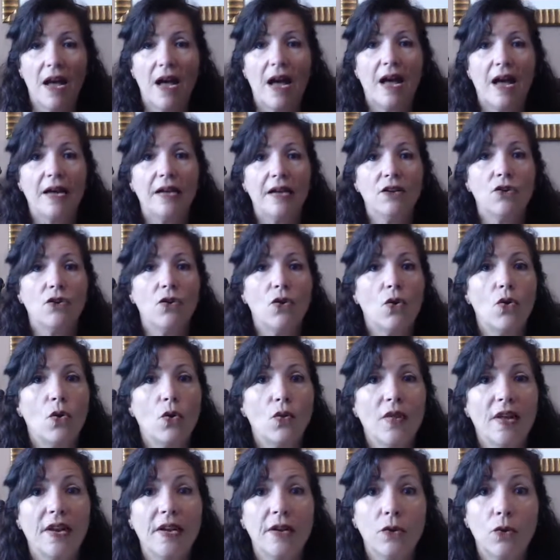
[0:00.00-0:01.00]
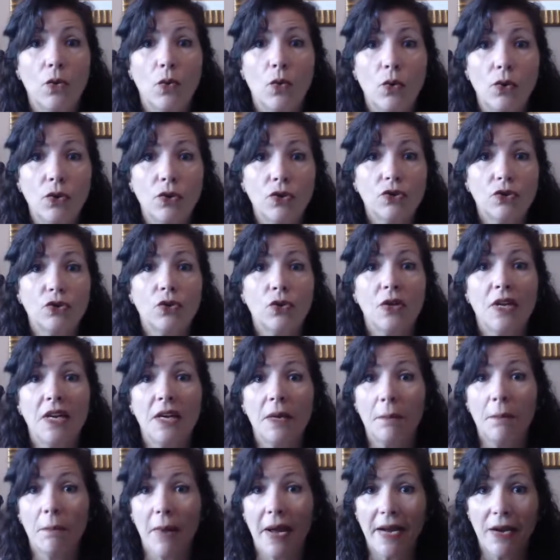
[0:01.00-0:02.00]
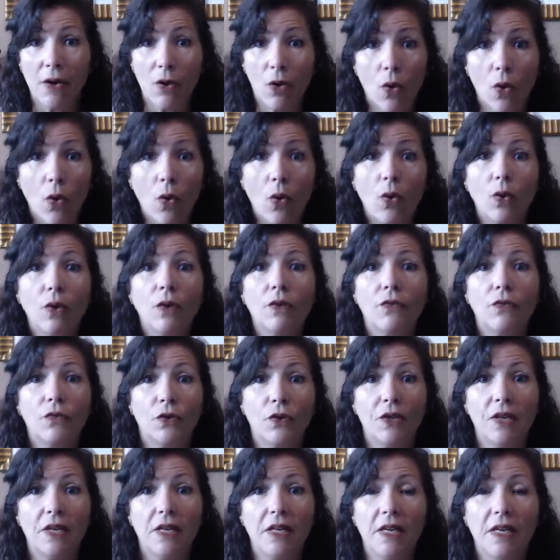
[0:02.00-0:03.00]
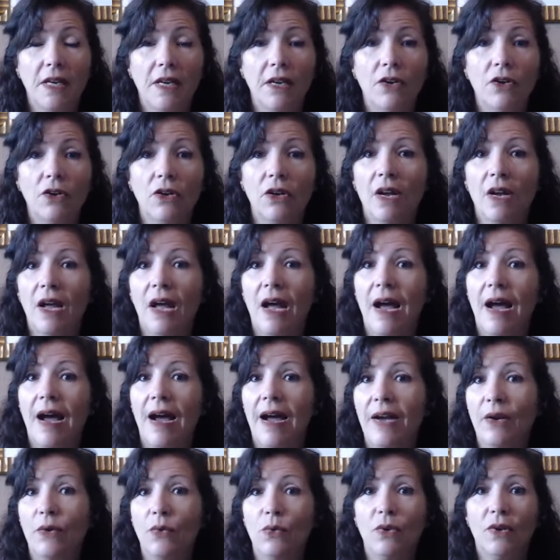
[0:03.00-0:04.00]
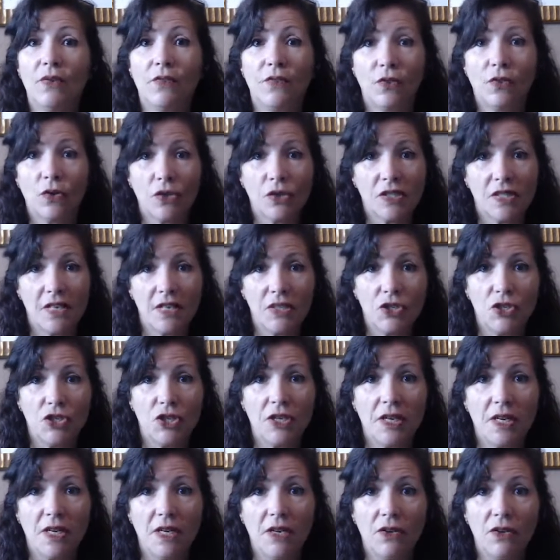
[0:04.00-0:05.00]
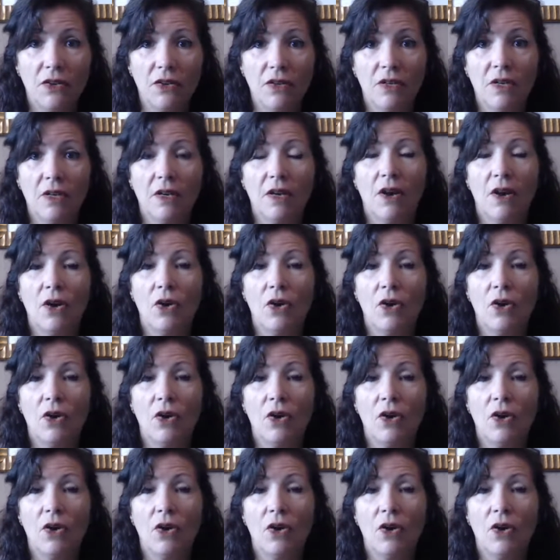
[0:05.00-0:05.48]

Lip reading: I know that in order to hit my goal for the year, I reverse engineer.